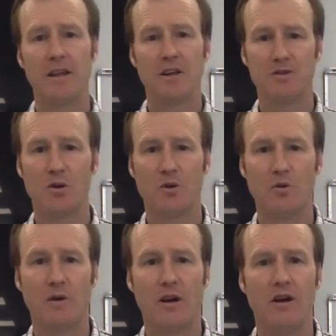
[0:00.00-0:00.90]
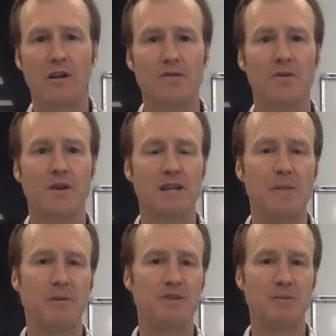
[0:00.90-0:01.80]
So I'll give you an
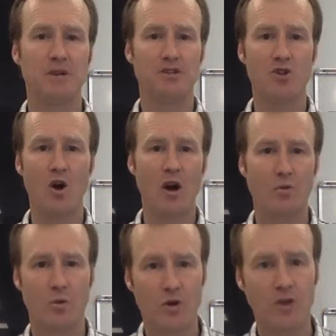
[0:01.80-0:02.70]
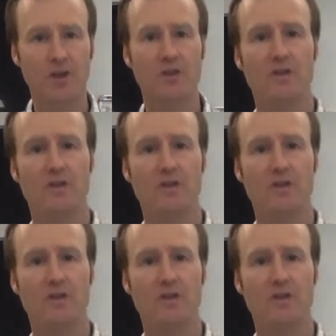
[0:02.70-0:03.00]
example of something that does not work.